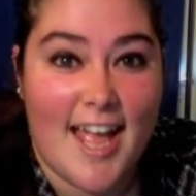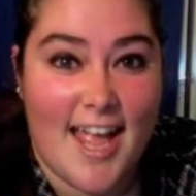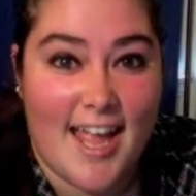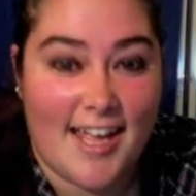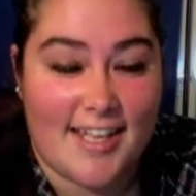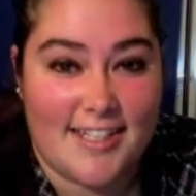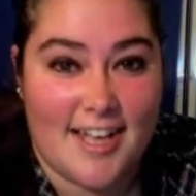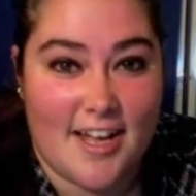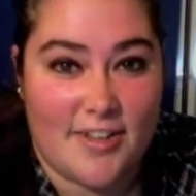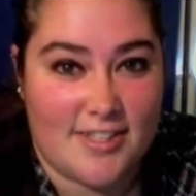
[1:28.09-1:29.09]
And
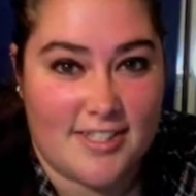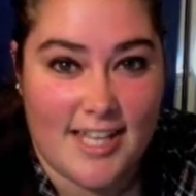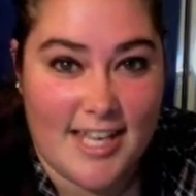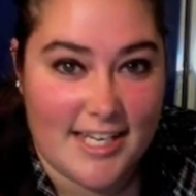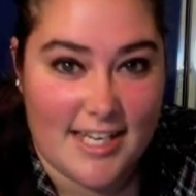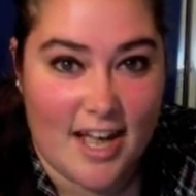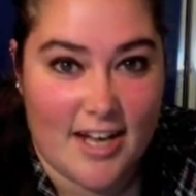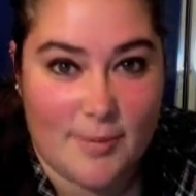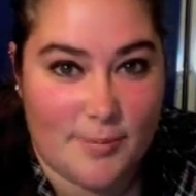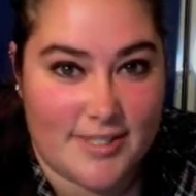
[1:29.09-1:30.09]
this lady
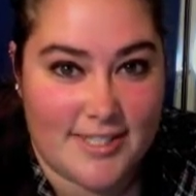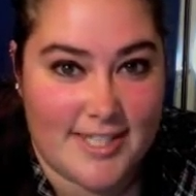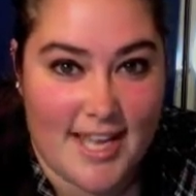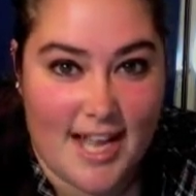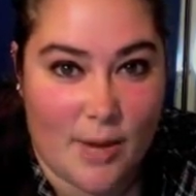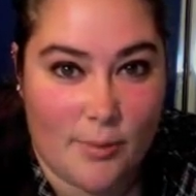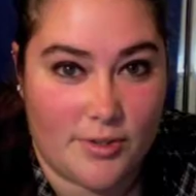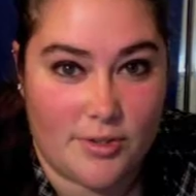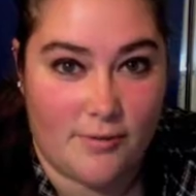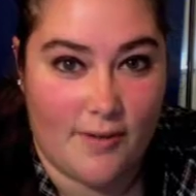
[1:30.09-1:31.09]
got up and sang I
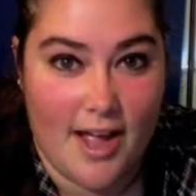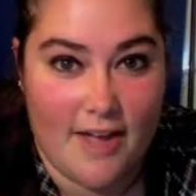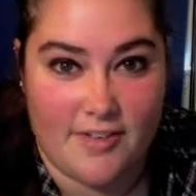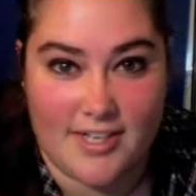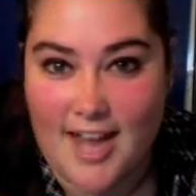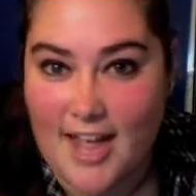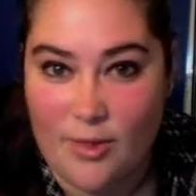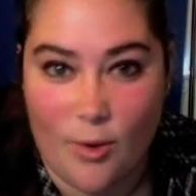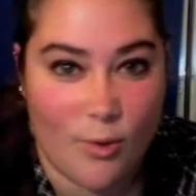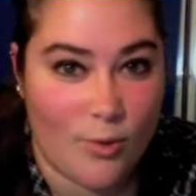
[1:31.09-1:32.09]
Will Survive, and it had
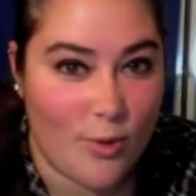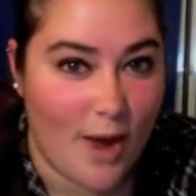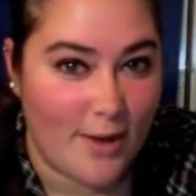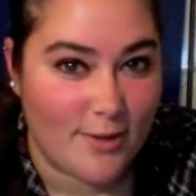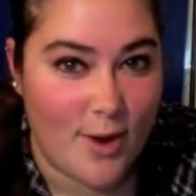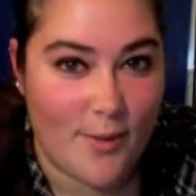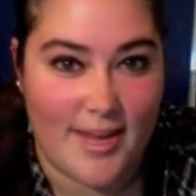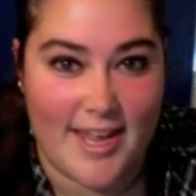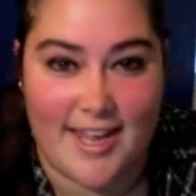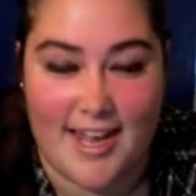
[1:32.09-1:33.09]
the whole crowd
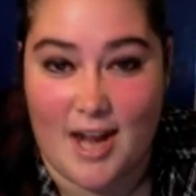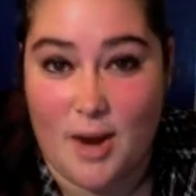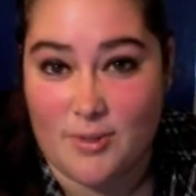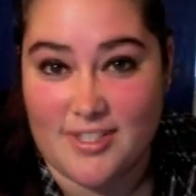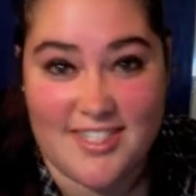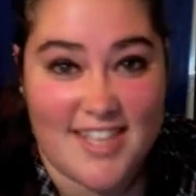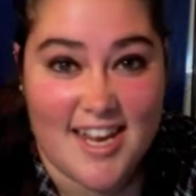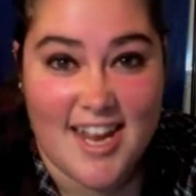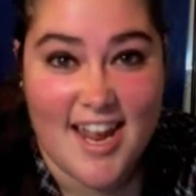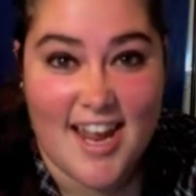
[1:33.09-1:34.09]
going, and I was
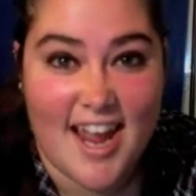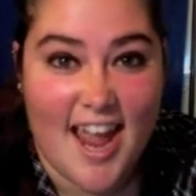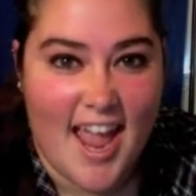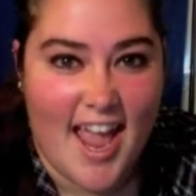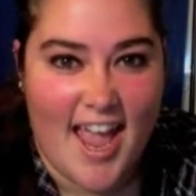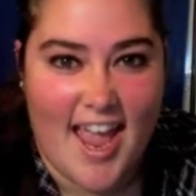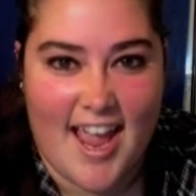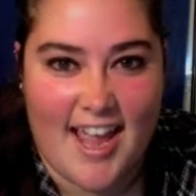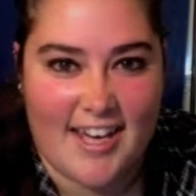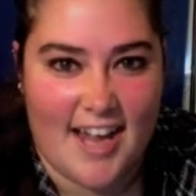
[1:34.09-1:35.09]
singing,
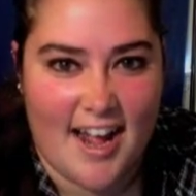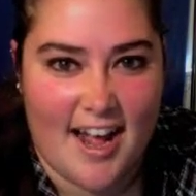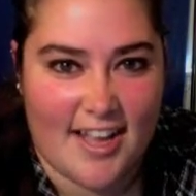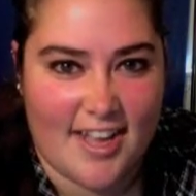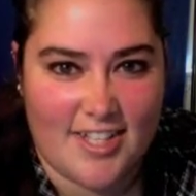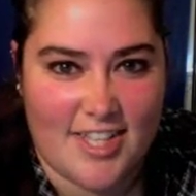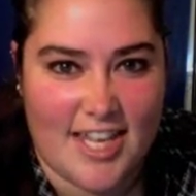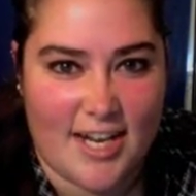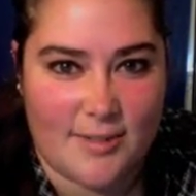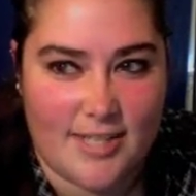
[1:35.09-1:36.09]
and I got to
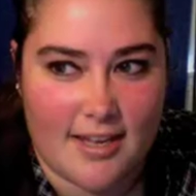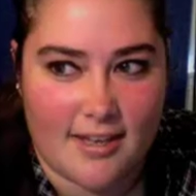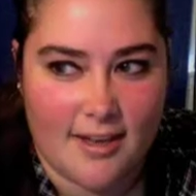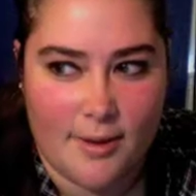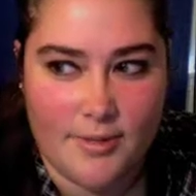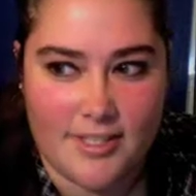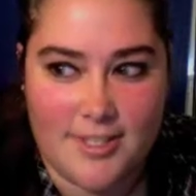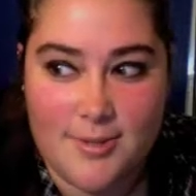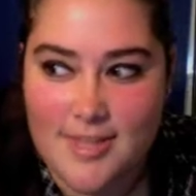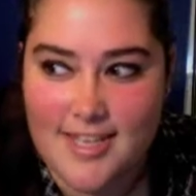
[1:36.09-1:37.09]
thinking, I was like, I want
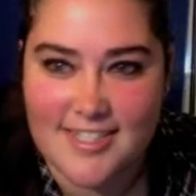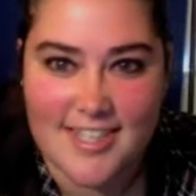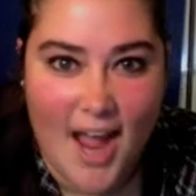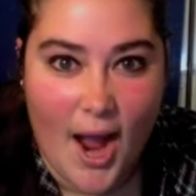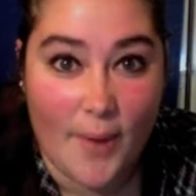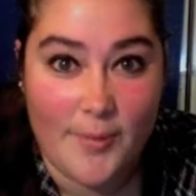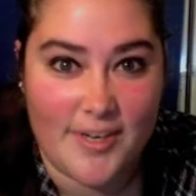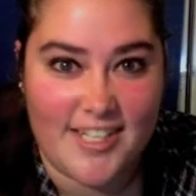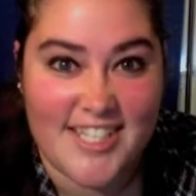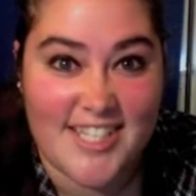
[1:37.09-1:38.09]
to do this. I
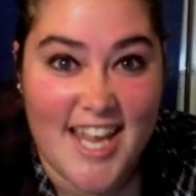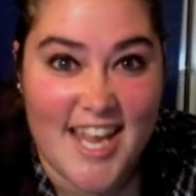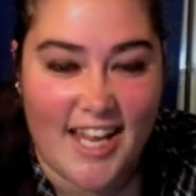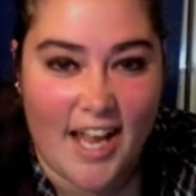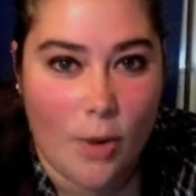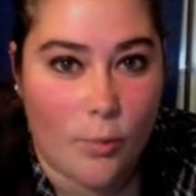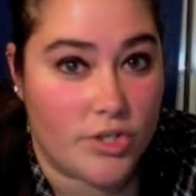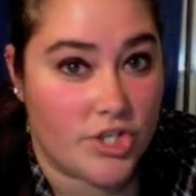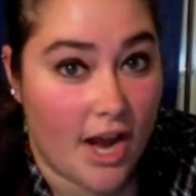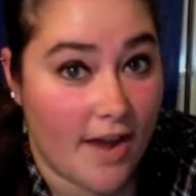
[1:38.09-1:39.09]
want to sing,
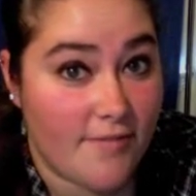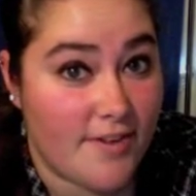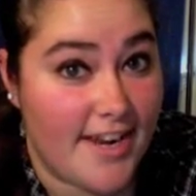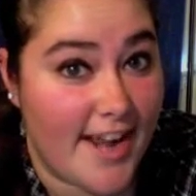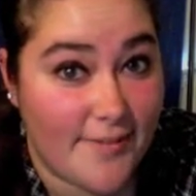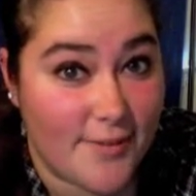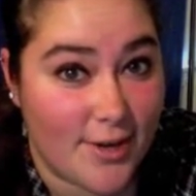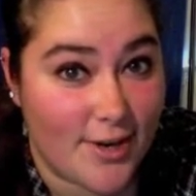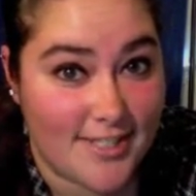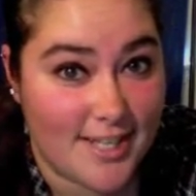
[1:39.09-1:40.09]
which I've
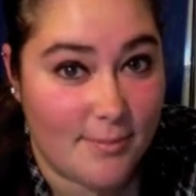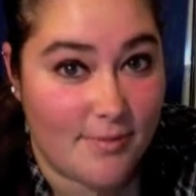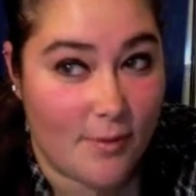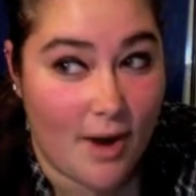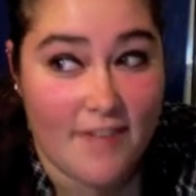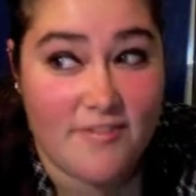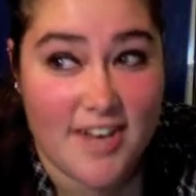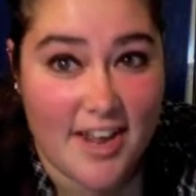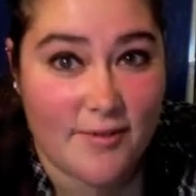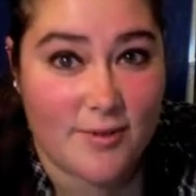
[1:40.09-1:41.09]
never done before. I've
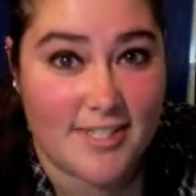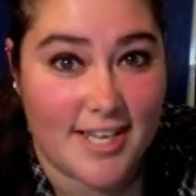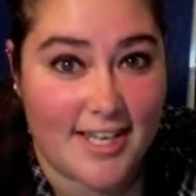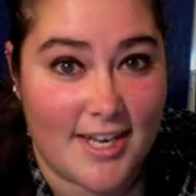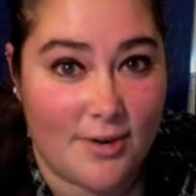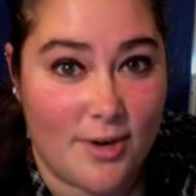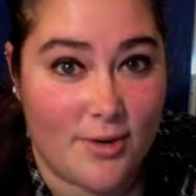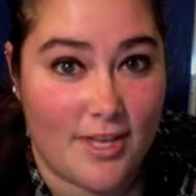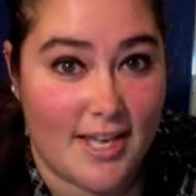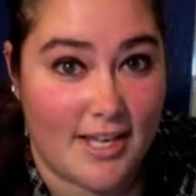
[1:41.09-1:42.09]
never sang
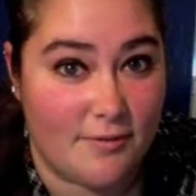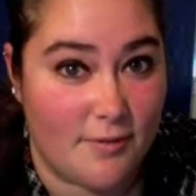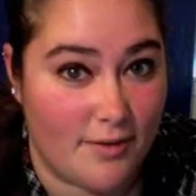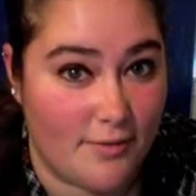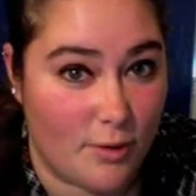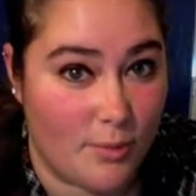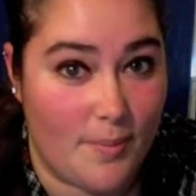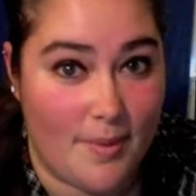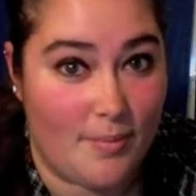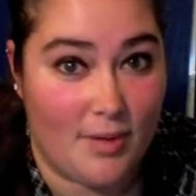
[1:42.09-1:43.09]
karaoke in front of a group
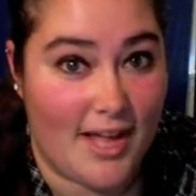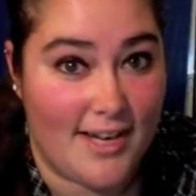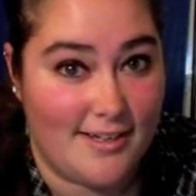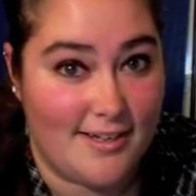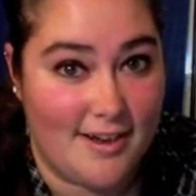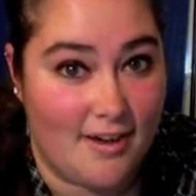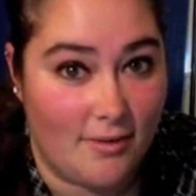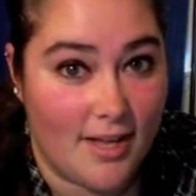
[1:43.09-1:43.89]
of people I didn't know.